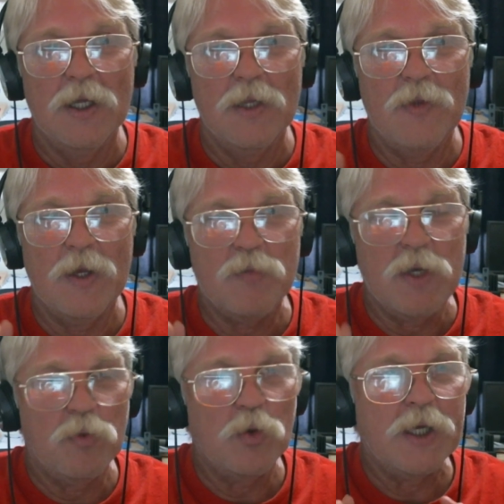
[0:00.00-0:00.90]
that
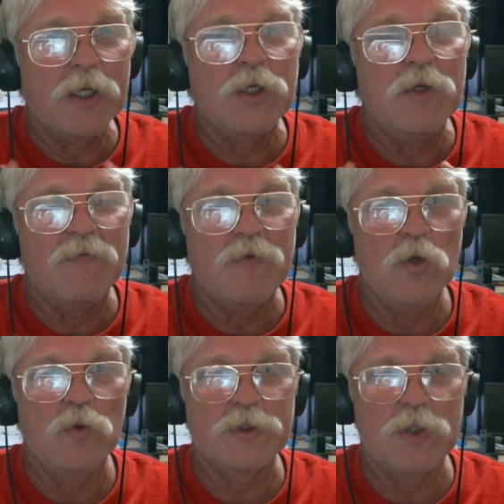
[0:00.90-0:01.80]
people get
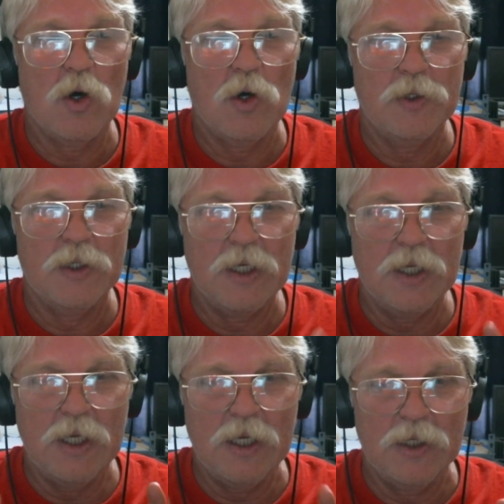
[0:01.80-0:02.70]
confused on
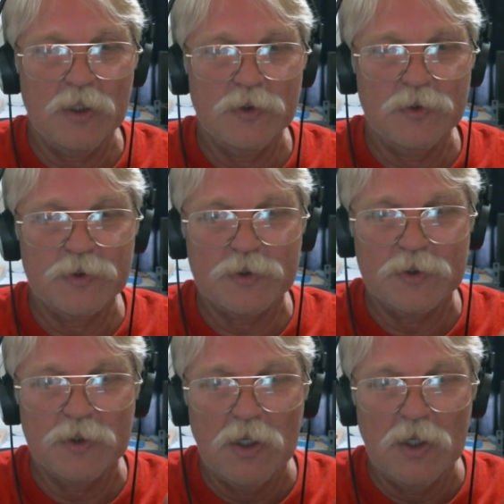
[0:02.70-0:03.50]
is